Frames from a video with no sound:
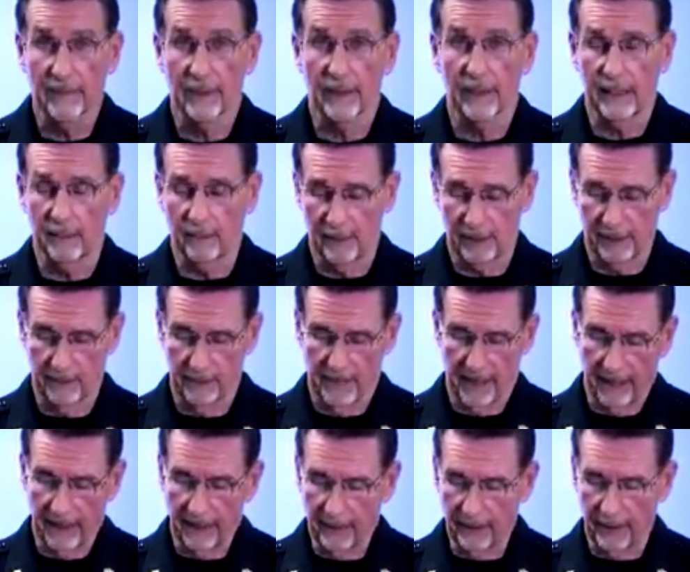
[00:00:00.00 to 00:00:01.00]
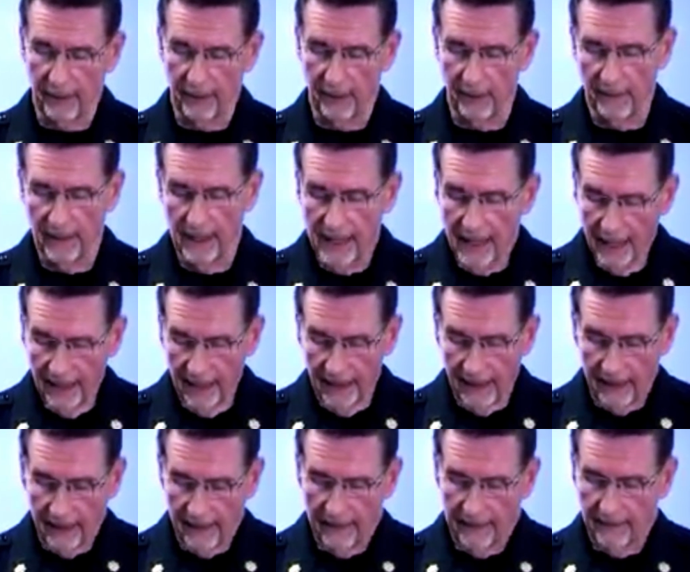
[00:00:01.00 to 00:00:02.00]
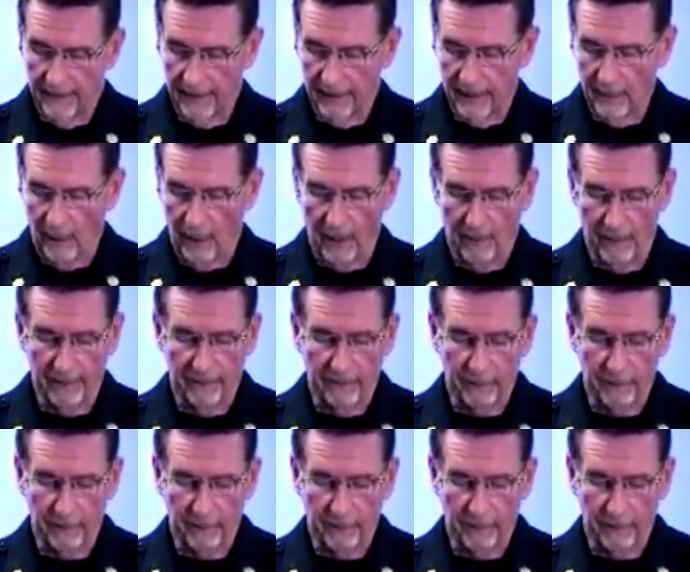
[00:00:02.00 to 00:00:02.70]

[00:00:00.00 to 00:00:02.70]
it was submitted to the Department